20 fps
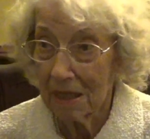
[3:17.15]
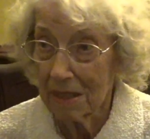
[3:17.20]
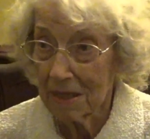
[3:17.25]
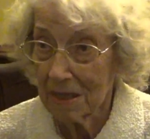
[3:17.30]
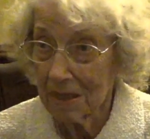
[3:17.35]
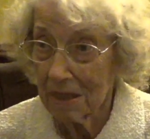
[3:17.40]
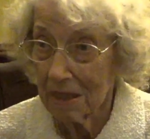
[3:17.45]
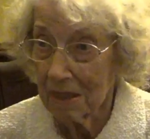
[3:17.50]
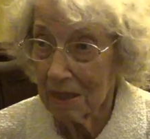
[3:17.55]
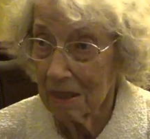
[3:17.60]

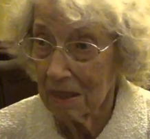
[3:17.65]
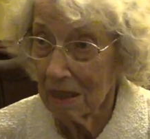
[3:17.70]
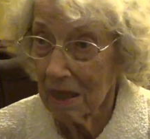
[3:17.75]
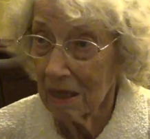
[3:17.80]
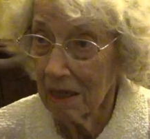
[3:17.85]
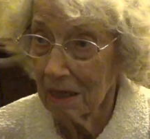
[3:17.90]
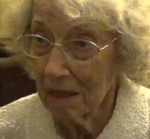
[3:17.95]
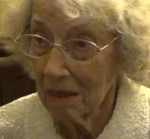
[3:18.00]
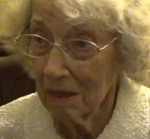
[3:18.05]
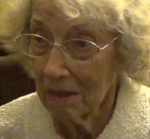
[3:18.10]
said,
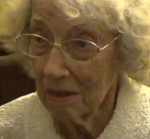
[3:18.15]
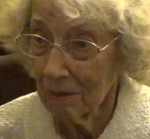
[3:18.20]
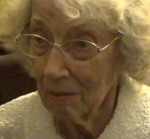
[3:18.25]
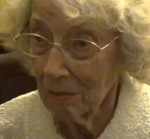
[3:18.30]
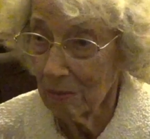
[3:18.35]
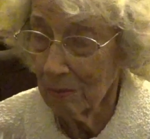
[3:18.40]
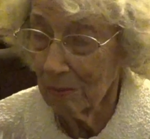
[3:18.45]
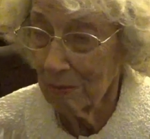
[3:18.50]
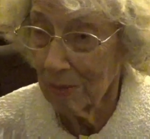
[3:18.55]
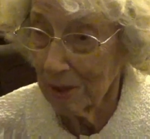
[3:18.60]

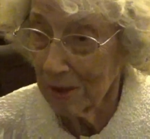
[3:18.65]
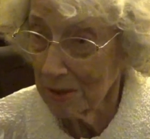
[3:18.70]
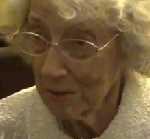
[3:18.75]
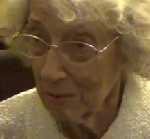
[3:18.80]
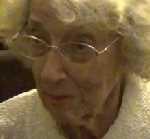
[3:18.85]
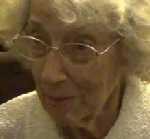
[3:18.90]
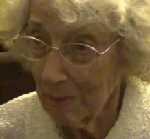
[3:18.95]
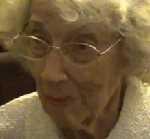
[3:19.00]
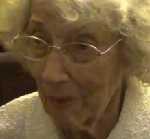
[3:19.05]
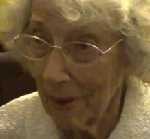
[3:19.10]
must
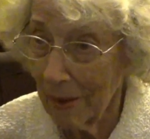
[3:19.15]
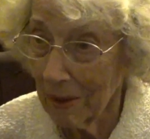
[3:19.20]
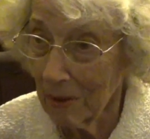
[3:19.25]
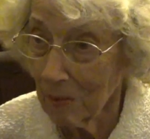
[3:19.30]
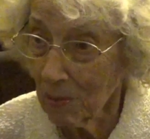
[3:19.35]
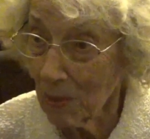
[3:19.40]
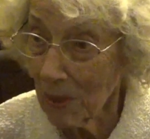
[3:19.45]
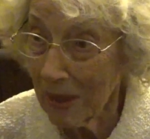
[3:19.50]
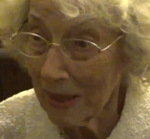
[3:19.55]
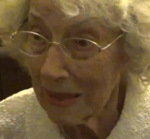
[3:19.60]
we pay
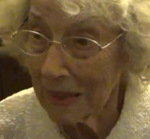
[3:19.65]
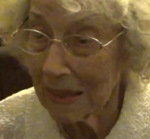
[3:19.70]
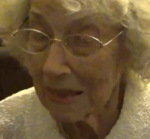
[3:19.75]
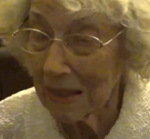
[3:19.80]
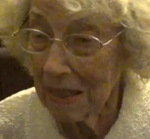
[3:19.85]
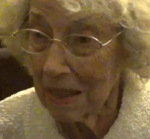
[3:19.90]
rent?